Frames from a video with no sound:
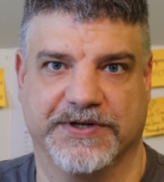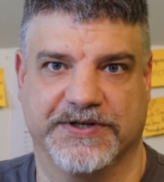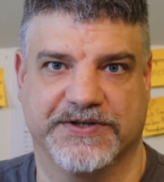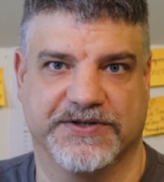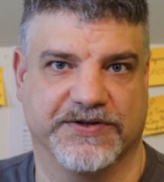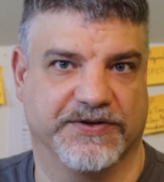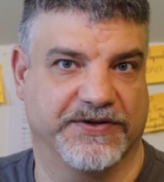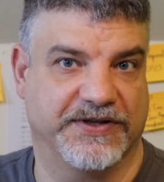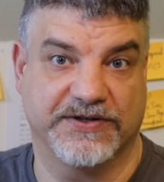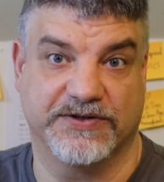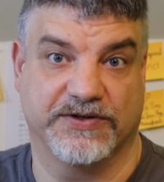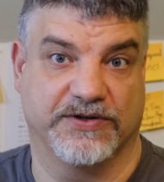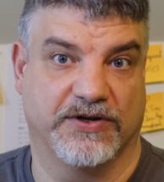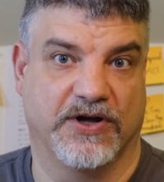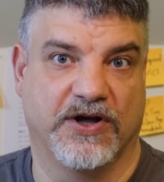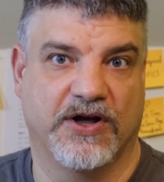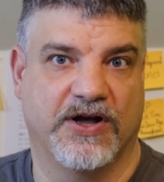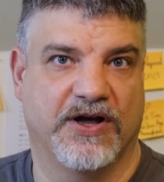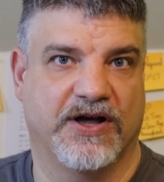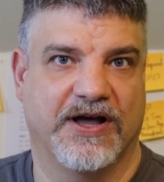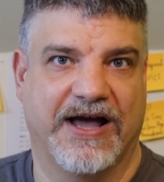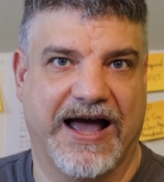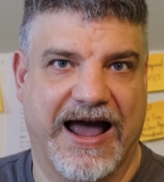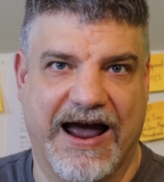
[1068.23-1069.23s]
So
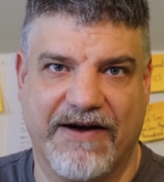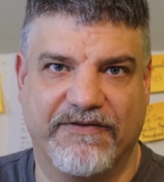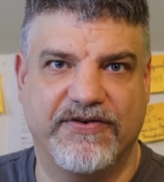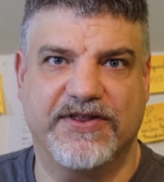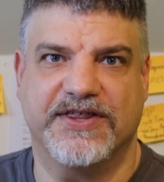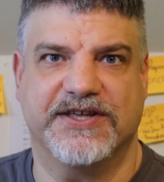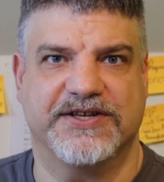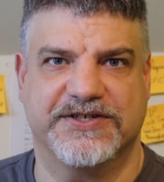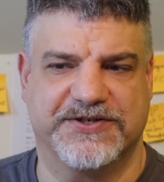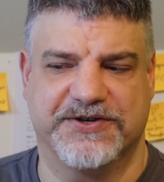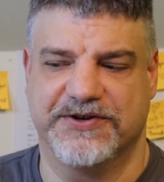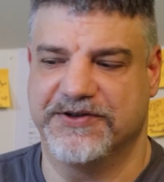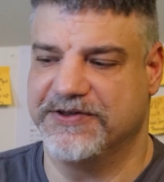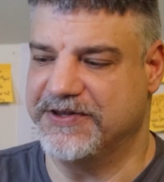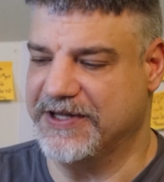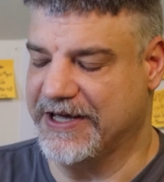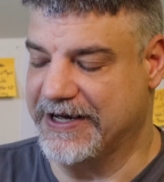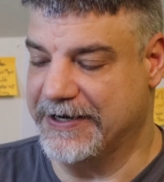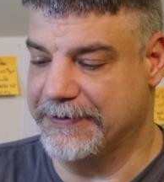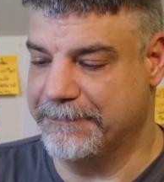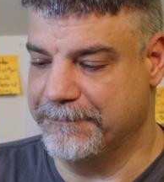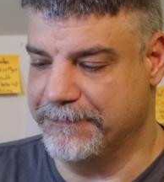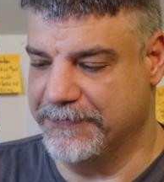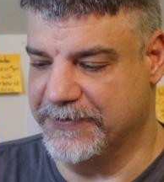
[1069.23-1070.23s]
everything's good
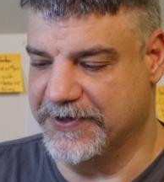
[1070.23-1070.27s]
there.